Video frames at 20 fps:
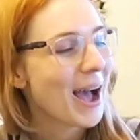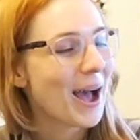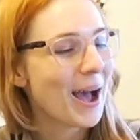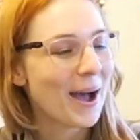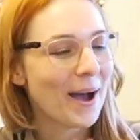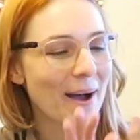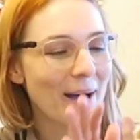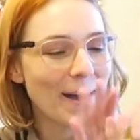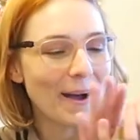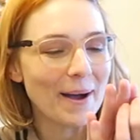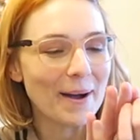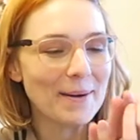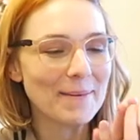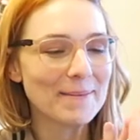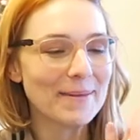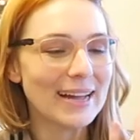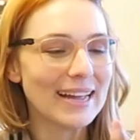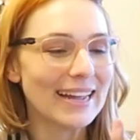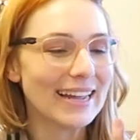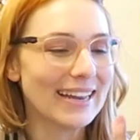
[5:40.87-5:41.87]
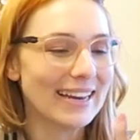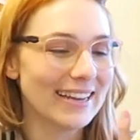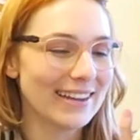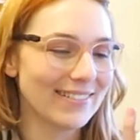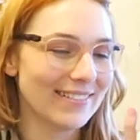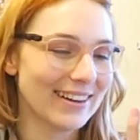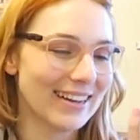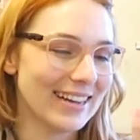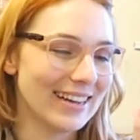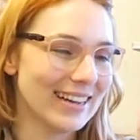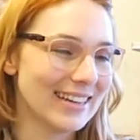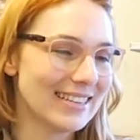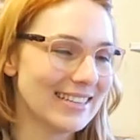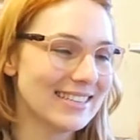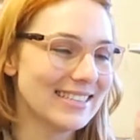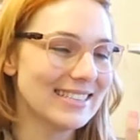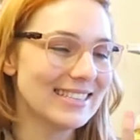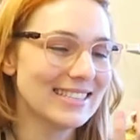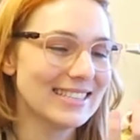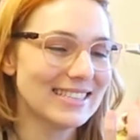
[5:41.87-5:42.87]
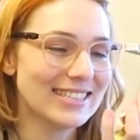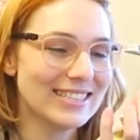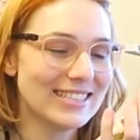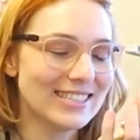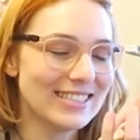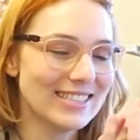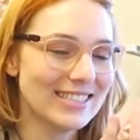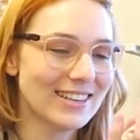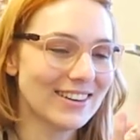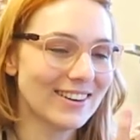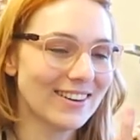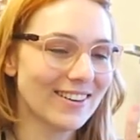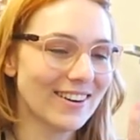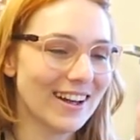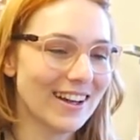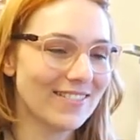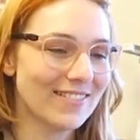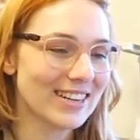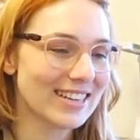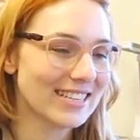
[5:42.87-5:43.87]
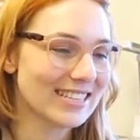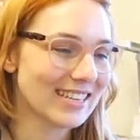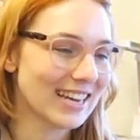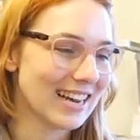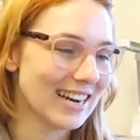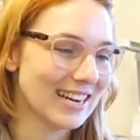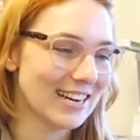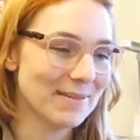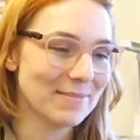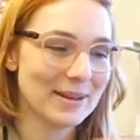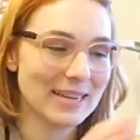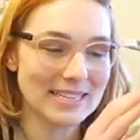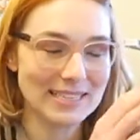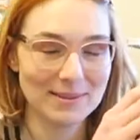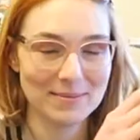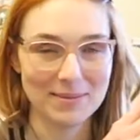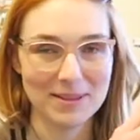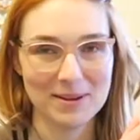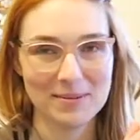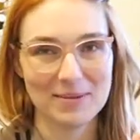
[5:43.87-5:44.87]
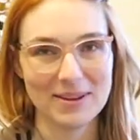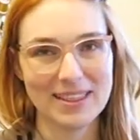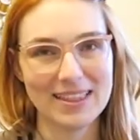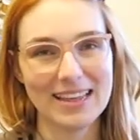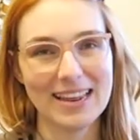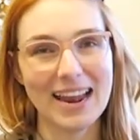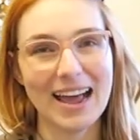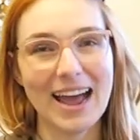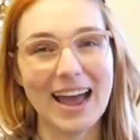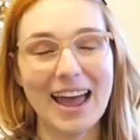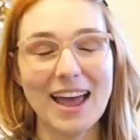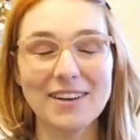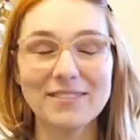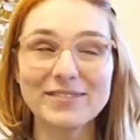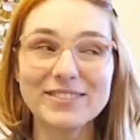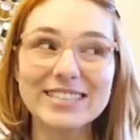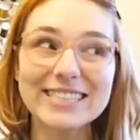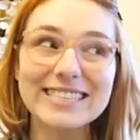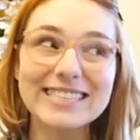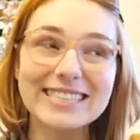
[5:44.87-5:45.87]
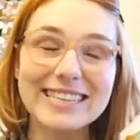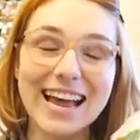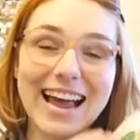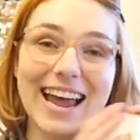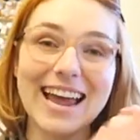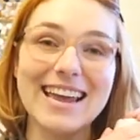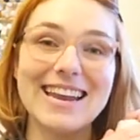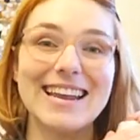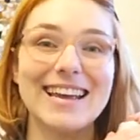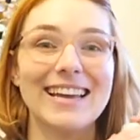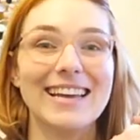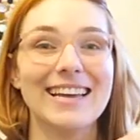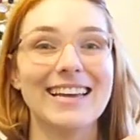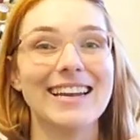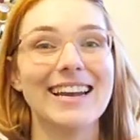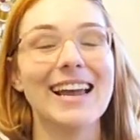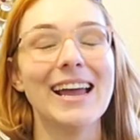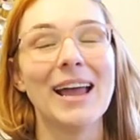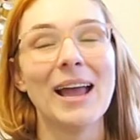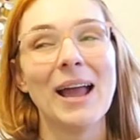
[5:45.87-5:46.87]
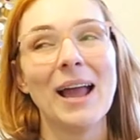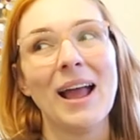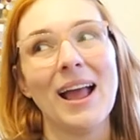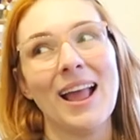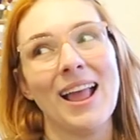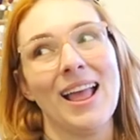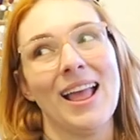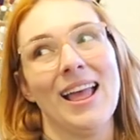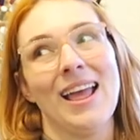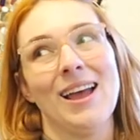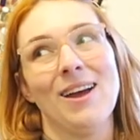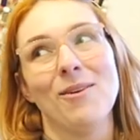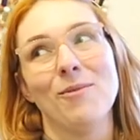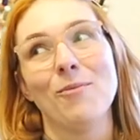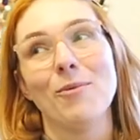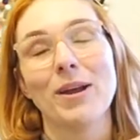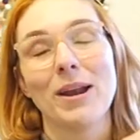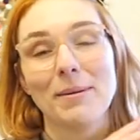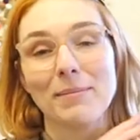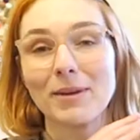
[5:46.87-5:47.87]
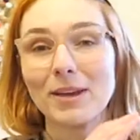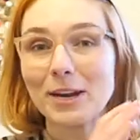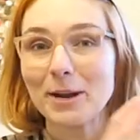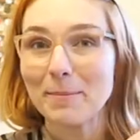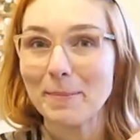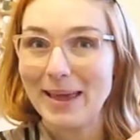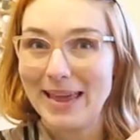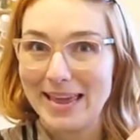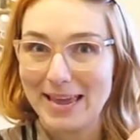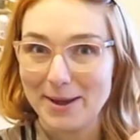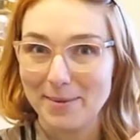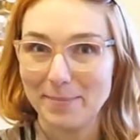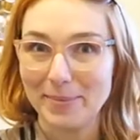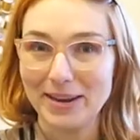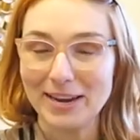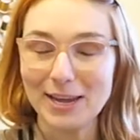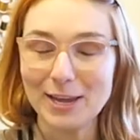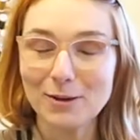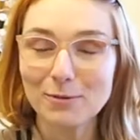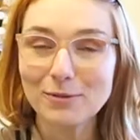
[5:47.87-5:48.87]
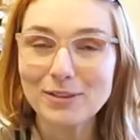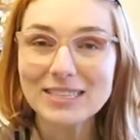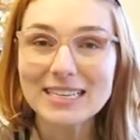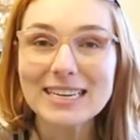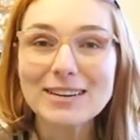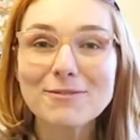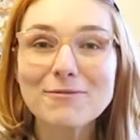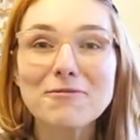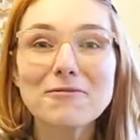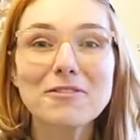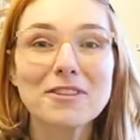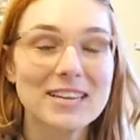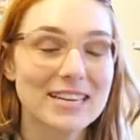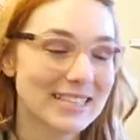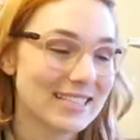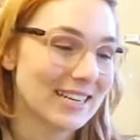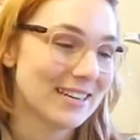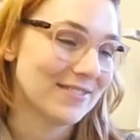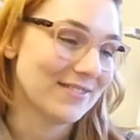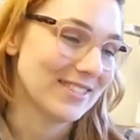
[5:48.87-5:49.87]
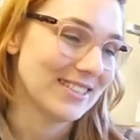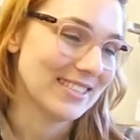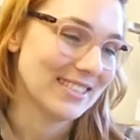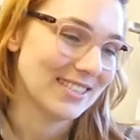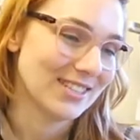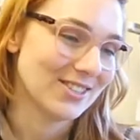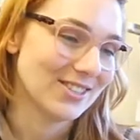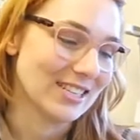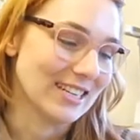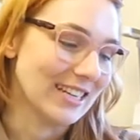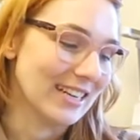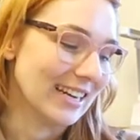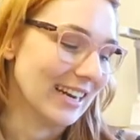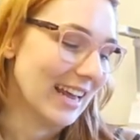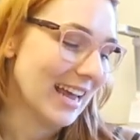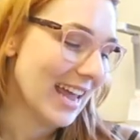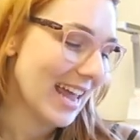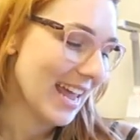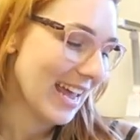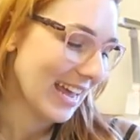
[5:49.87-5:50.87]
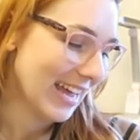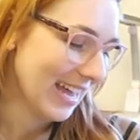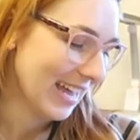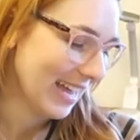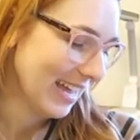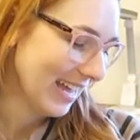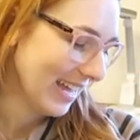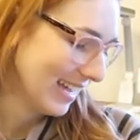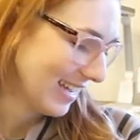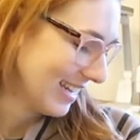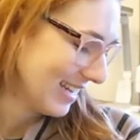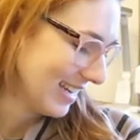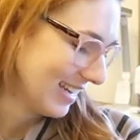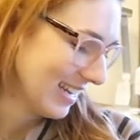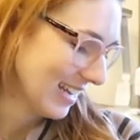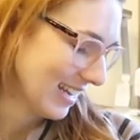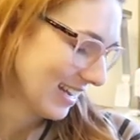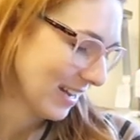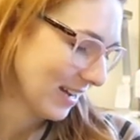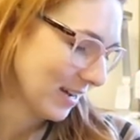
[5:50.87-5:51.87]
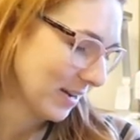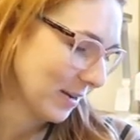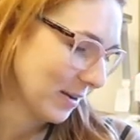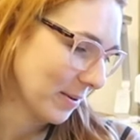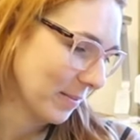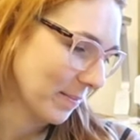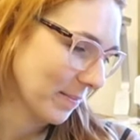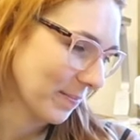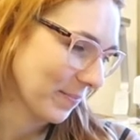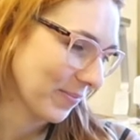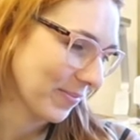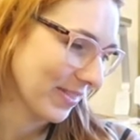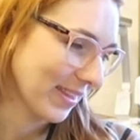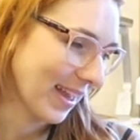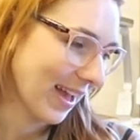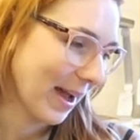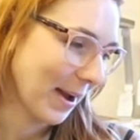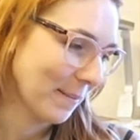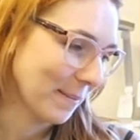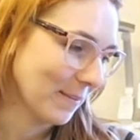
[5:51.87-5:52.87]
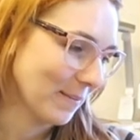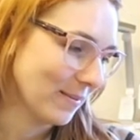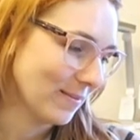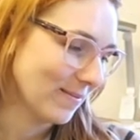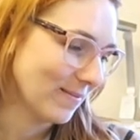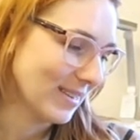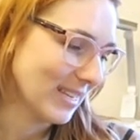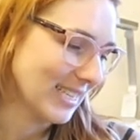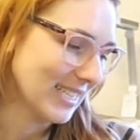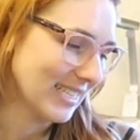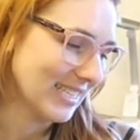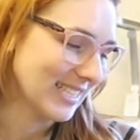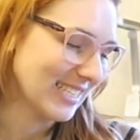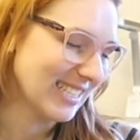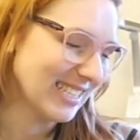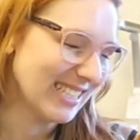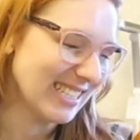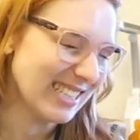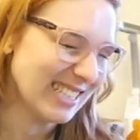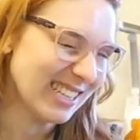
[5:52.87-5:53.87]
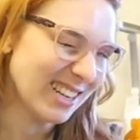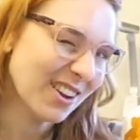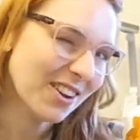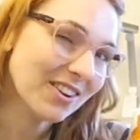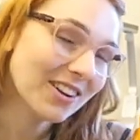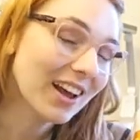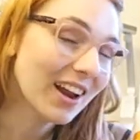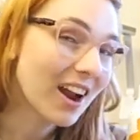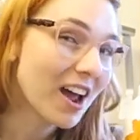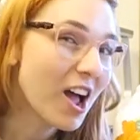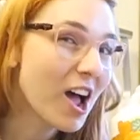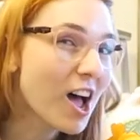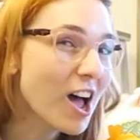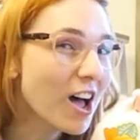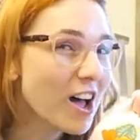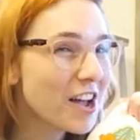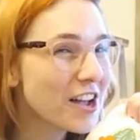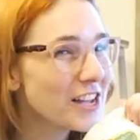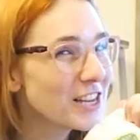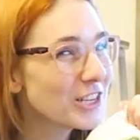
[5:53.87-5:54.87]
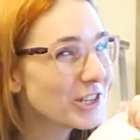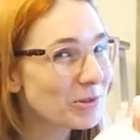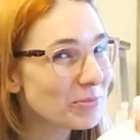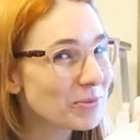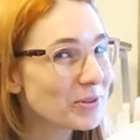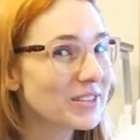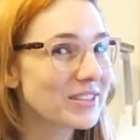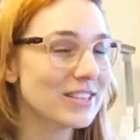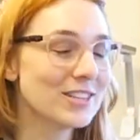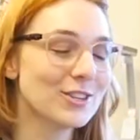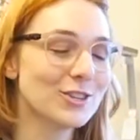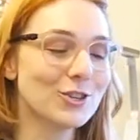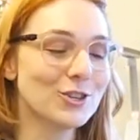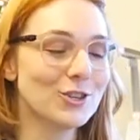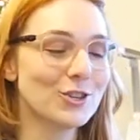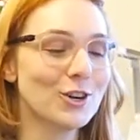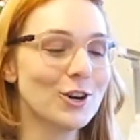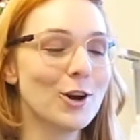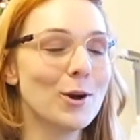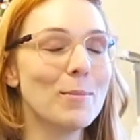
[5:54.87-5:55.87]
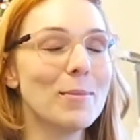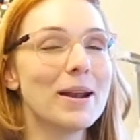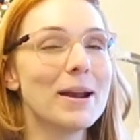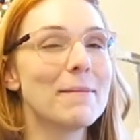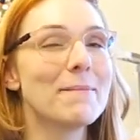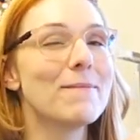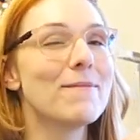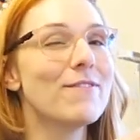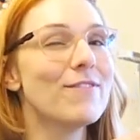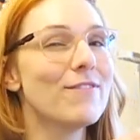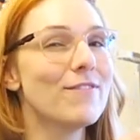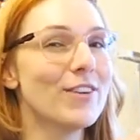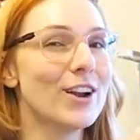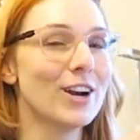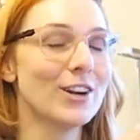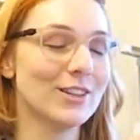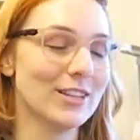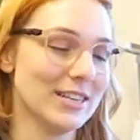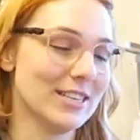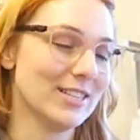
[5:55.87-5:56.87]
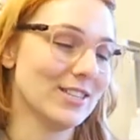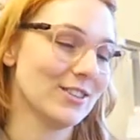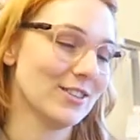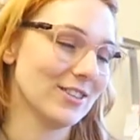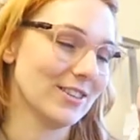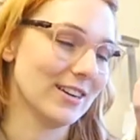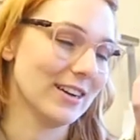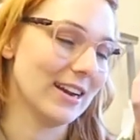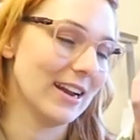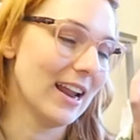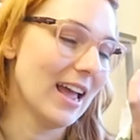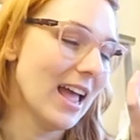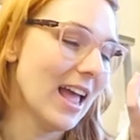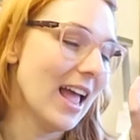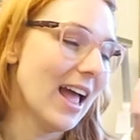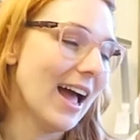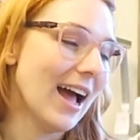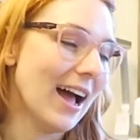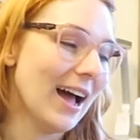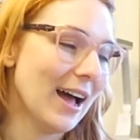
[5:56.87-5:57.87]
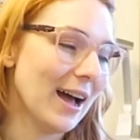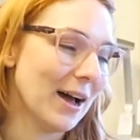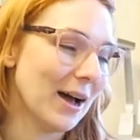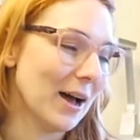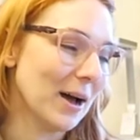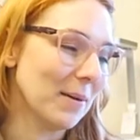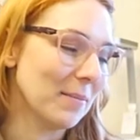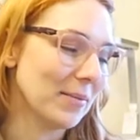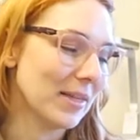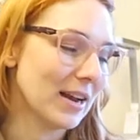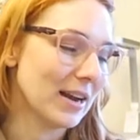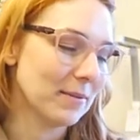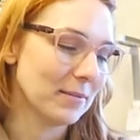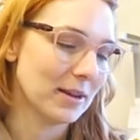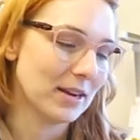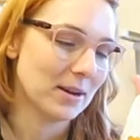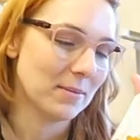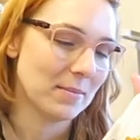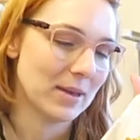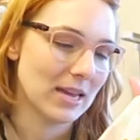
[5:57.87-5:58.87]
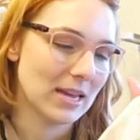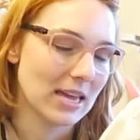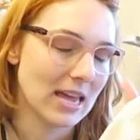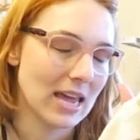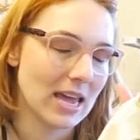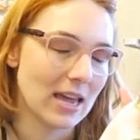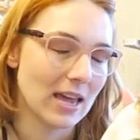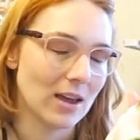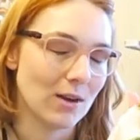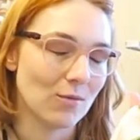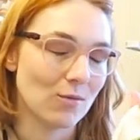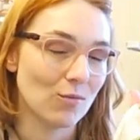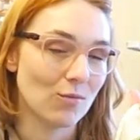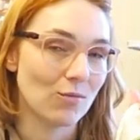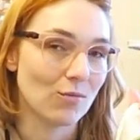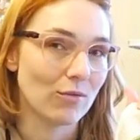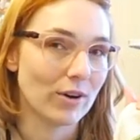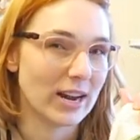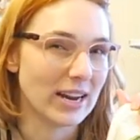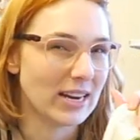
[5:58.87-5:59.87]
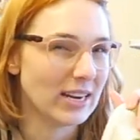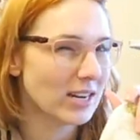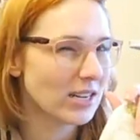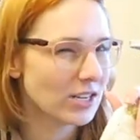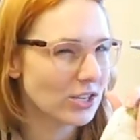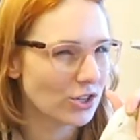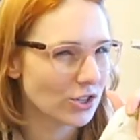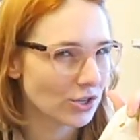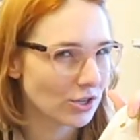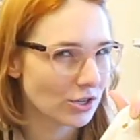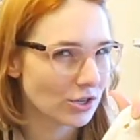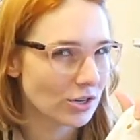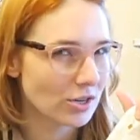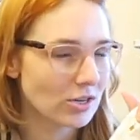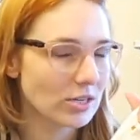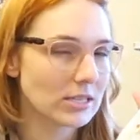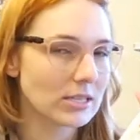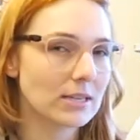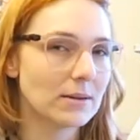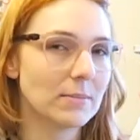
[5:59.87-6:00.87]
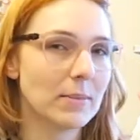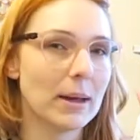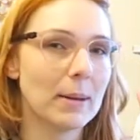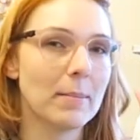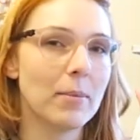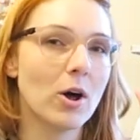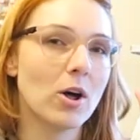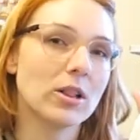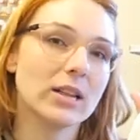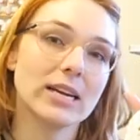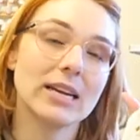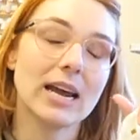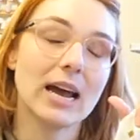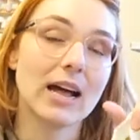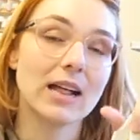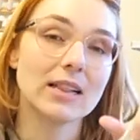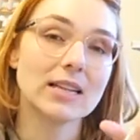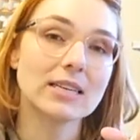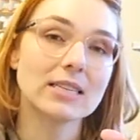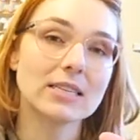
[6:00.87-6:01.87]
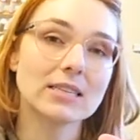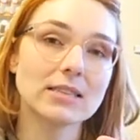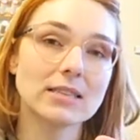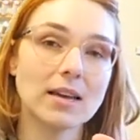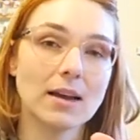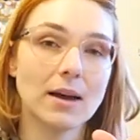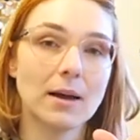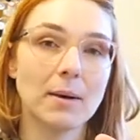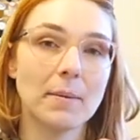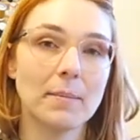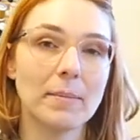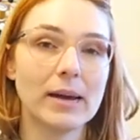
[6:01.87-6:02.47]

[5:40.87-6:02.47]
Um, anyways, so I'm excited to make something with it. I have decided what I'm gonna make, but it was a really tough decision, and um, I'm still not one hundred percent sure, but I'm fairly certain um, that I'm gonna make a Raina shirt by Pauline Alice um,